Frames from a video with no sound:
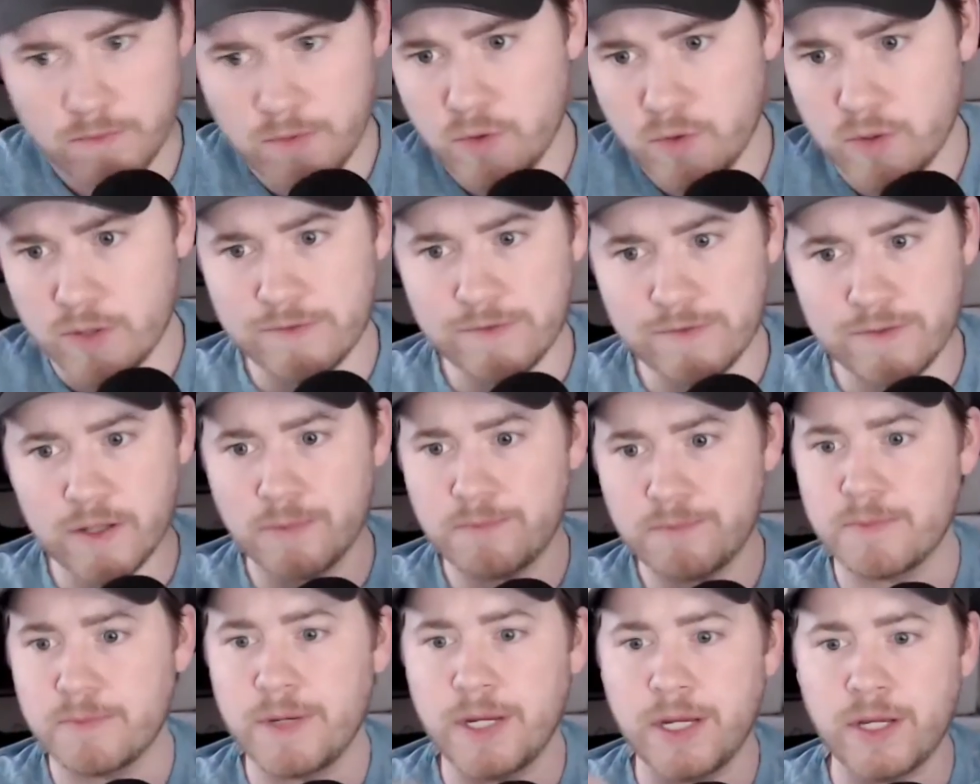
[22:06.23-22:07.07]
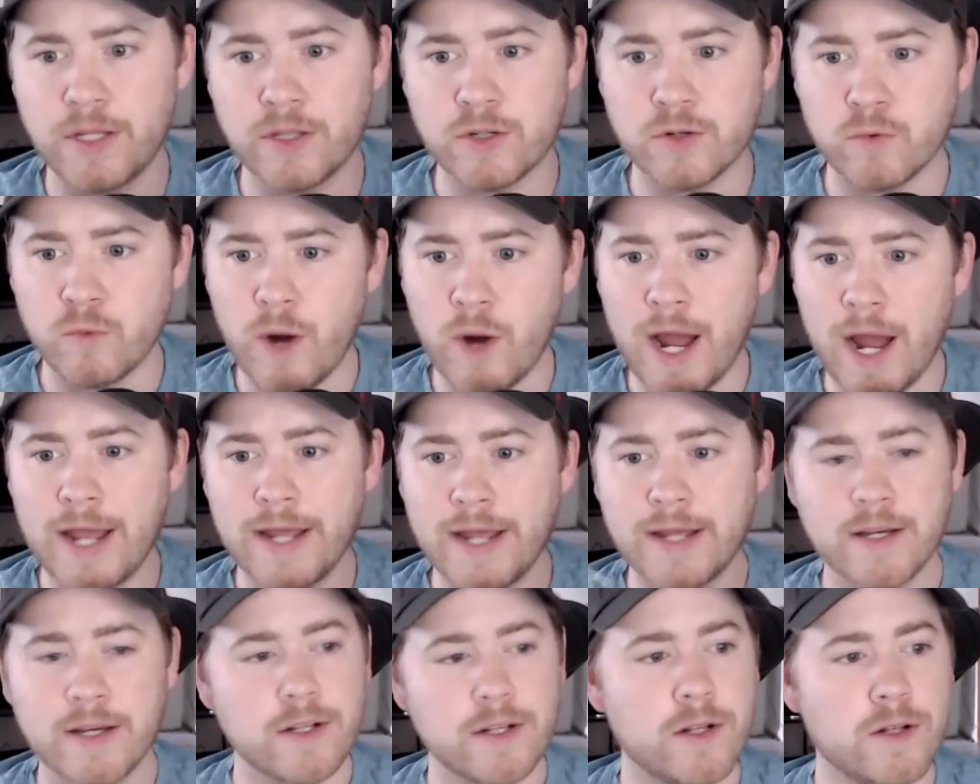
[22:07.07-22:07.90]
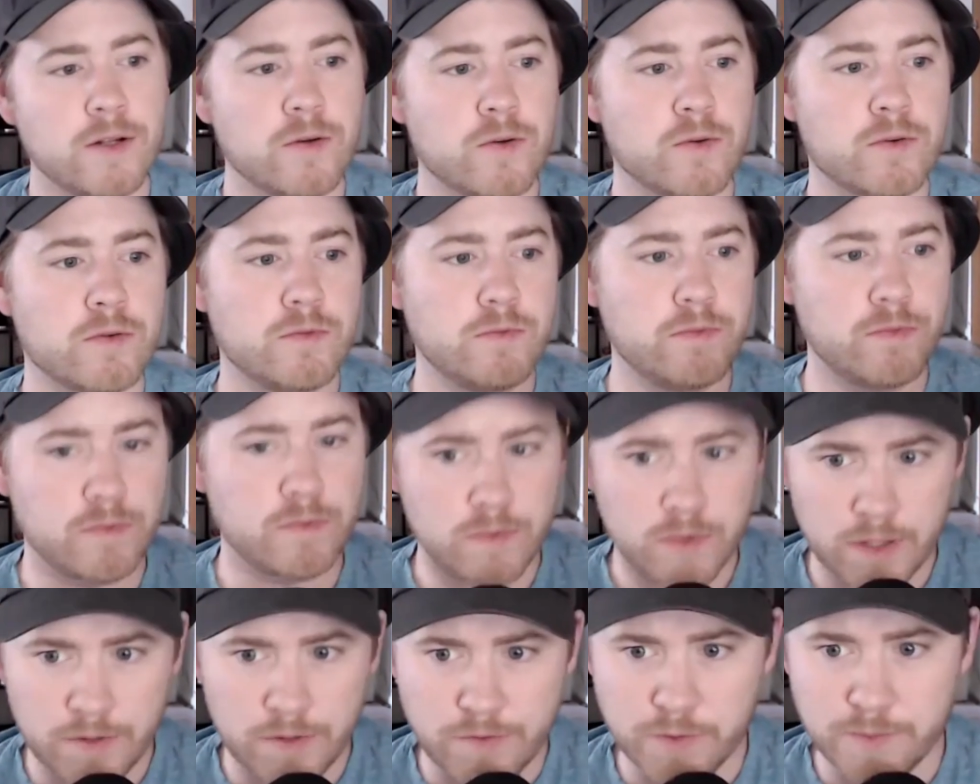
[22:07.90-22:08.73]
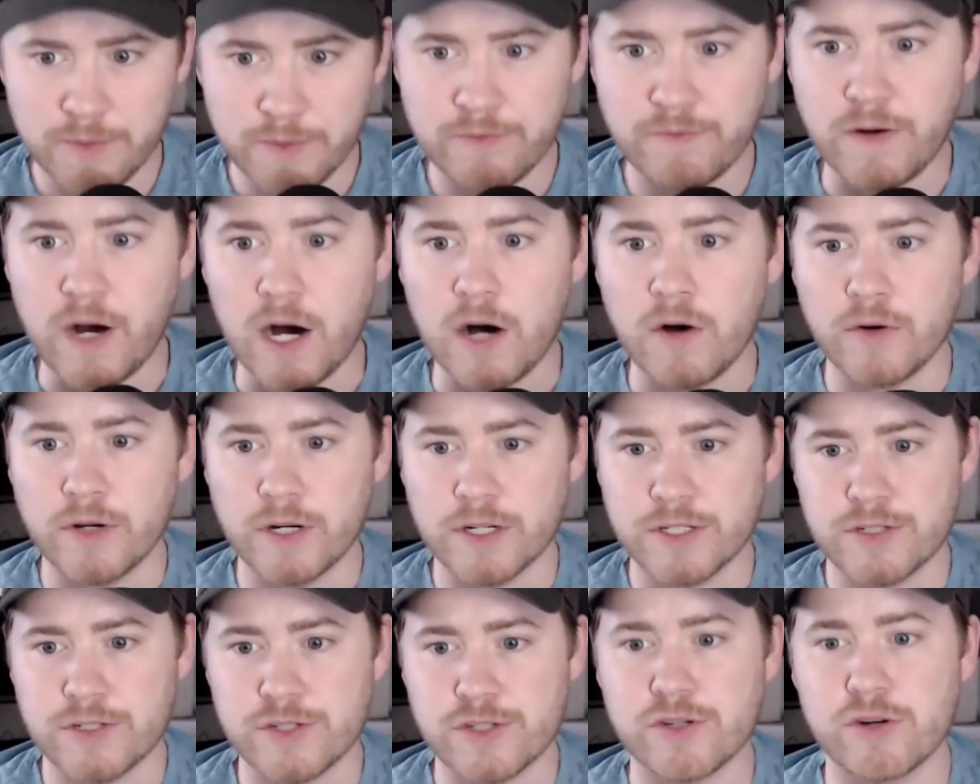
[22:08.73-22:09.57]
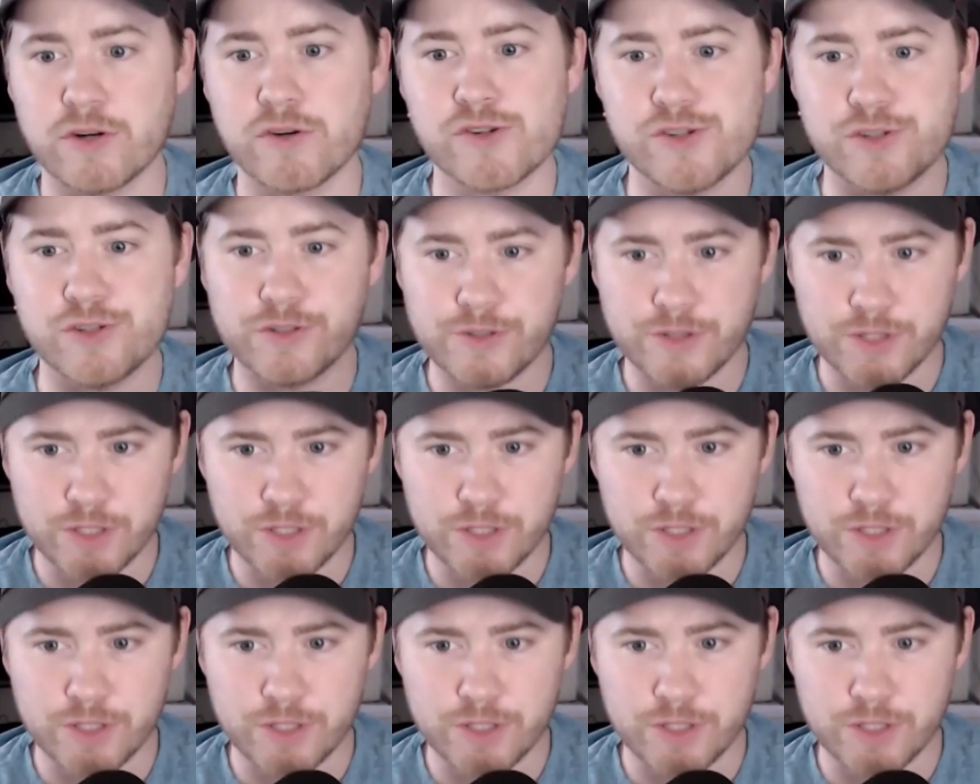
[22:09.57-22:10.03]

You could flip them either way. If you've been following us on social,